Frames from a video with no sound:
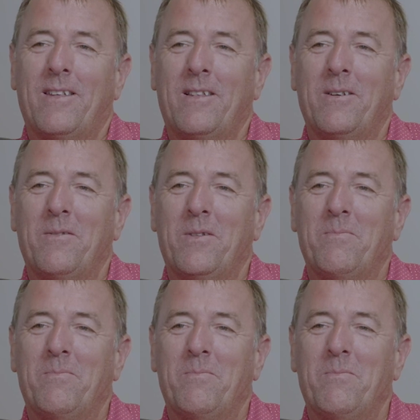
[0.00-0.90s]
I think
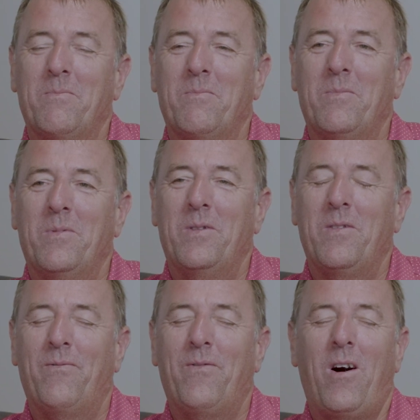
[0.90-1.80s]

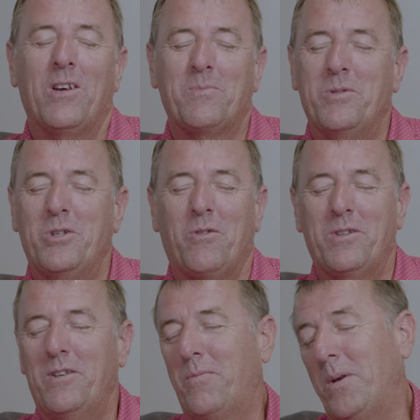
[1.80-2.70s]
the vast
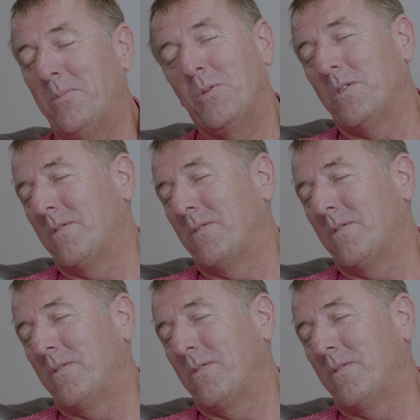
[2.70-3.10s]
majority of people